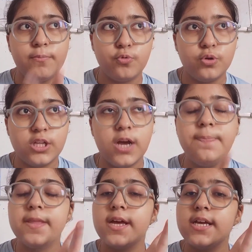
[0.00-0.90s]

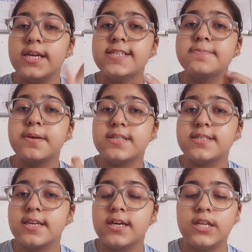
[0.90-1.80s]
ammonia is
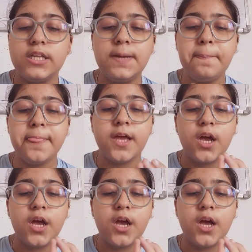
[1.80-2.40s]
basically